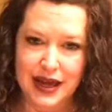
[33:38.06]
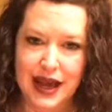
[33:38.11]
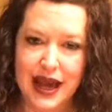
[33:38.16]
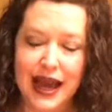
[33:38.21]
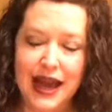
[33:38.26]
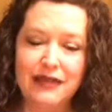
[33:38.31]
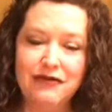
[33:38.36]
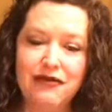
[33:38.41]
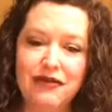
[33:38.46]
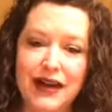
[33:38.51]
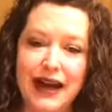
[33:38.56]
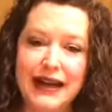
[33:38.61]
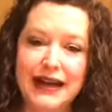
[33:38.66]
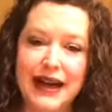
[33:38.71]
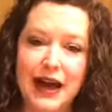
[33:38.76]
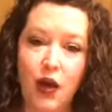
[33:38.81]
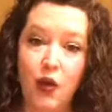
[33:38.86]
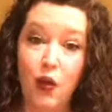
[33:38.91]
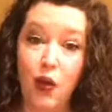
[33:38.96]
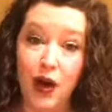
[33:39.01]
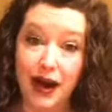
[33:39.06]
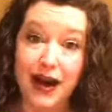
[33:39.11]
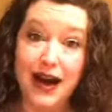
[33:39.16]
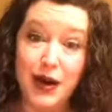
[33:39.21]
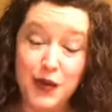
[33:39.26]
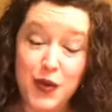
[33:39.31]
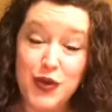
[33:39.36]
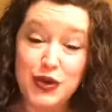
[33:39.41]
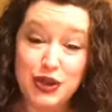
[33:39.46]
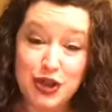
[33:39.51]
and find out what
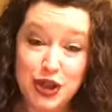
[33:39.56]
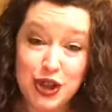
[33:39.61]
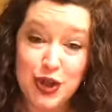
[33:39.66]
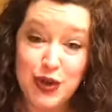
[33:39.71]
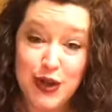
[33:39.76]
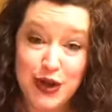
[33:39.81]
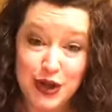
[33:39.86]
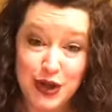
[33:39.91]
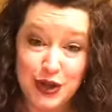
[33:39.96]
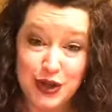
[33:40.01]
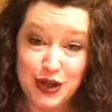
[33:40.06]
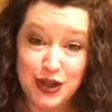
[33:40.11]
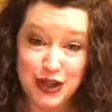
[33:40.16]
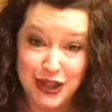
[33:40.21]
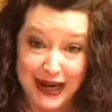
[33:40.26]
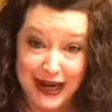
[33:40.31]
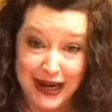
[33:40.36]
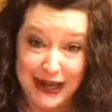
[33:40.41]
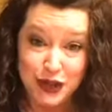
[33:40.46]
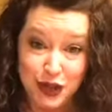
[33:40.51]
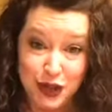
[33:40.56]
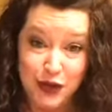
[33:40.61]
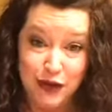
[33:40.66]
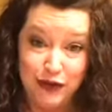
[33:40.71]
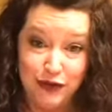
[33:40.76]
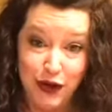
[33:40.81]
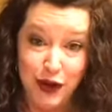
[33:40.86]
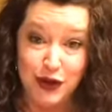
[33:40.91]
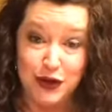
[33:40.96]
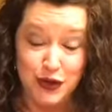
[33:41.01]
God wants you to do to change you
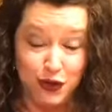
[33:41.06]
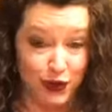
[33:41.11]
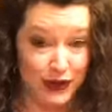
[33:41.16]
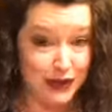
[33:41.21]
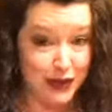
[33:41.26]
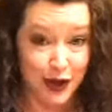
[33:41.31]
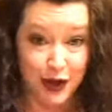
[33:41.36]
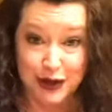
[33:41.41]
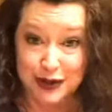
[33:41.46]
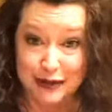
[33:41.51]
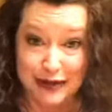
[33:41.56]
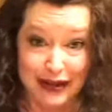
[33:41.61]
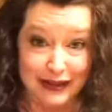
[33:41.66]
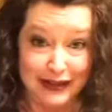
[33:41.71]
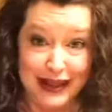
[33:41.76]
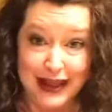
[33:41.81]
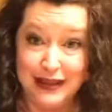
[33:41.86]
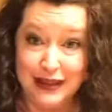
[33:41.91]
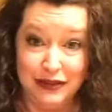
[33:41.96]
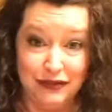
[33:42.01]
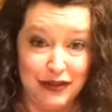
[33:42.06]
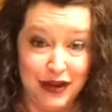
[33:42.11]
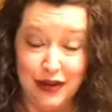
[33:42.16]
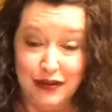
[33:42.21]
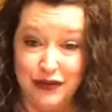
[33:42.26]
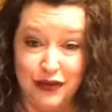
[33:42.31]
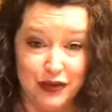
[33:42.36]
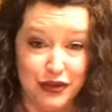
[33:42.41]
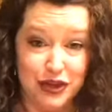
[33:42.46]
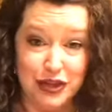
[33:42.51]
first. We talked about that in the very
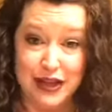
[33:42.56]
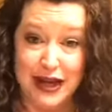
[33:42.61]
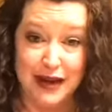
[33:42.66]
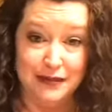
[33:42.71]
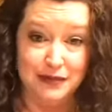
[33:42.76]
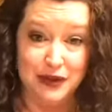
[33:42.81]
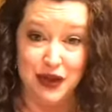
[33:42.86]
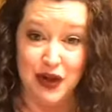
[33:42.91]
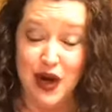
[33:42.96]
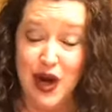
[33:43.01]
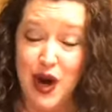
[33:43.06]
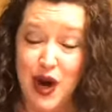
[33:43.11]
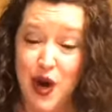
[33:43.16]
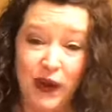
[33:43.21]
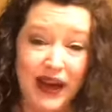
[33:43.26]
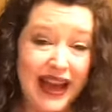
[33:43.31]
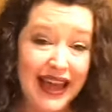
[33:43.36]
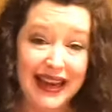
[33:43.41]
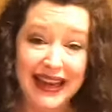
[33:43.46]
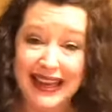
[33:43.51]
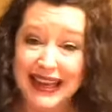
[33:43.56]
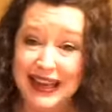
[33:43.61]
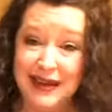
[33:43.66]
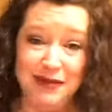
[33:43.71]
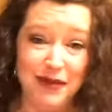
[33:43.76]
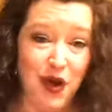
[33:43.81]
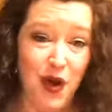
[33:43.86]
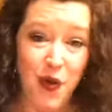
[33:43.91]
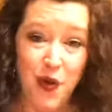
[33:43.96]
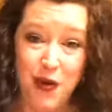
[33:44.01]
first chapter. We got to
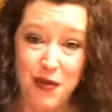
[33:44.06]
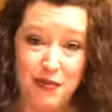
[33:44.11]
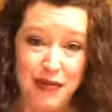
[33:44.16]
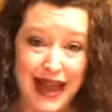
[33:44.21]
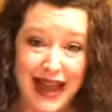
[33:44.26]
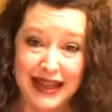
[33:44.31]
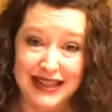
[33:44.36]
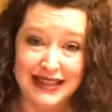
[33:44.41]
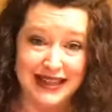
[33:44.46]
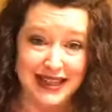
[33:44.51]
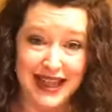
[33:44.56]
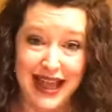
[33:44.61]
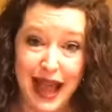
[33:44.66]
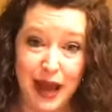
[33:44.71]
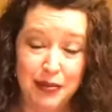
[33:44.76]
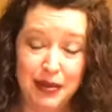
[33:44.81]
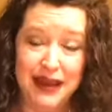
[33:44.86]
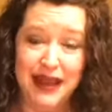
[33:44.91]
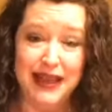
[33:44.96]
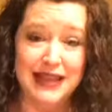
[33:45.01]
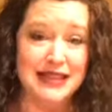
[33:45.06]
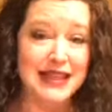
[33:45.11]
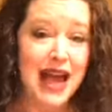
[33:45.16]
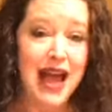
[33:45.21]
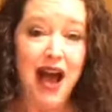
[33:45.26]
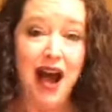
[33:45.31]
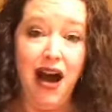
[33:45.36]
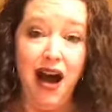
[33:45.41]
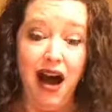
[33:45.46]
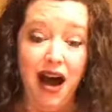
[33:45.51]
keep going back to that because
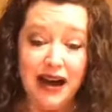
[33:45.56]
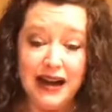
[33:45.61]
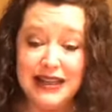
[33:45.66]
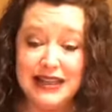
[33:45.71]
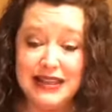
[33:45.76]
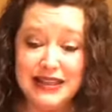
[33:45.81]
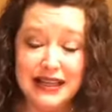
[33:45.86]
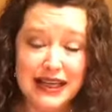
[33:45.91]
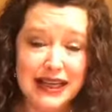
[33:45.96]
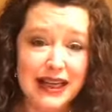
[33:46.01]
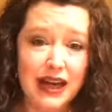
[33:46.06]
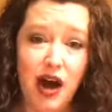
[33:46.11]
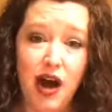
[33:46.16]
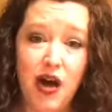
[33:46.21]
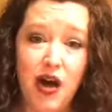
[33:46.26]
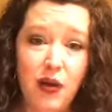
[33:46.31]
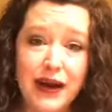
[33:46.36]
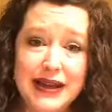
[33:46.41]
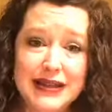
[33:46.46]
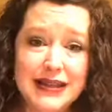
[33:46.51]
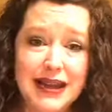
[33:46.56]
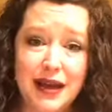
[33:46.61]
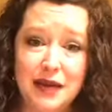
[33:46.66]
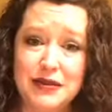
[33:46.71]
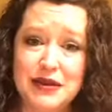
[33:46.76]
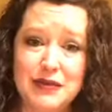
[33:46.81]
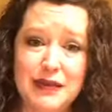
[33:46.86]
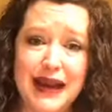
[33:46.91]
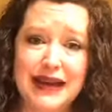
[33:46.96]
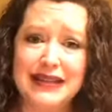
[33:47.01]
honestly, it always
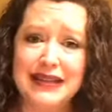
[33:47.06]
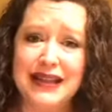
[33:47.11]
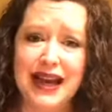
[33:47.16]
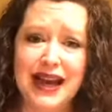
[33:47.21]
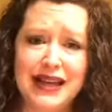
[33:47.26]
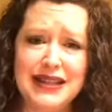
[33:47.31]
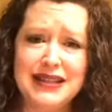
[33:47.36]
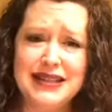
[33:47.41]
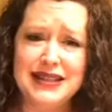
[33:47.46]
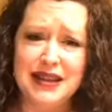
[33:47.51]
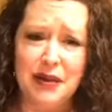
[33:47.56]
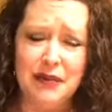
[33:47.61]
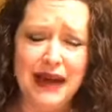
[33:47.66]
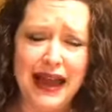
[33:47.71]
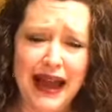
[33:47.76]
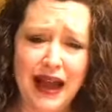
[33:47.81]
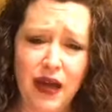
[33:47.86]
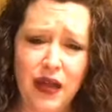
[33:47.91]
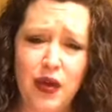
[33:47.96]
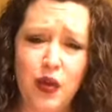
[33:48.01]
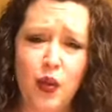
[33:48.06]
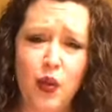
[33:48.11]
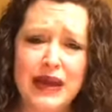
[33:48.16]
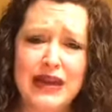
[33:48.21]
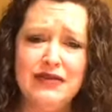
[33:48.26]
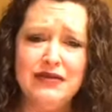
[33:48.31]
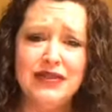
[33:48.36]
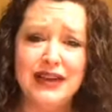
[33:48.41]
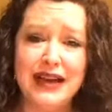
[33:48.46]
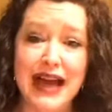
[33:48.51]
comes back to us somehow that
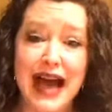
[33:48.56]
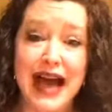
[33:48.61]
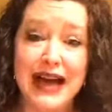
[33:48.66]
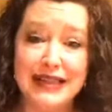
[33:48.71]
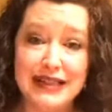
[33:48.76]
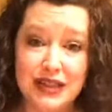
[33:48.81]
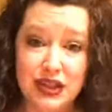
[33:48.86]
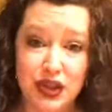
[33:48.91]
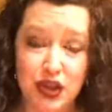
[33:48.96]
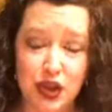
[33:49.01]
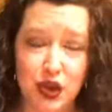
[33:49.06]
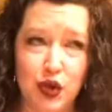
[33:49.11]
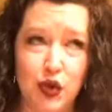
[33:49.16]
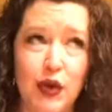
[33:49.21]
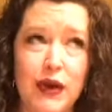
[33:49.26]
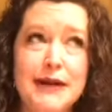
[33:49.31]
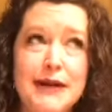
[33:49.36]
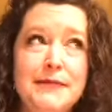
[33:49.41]
we've got to.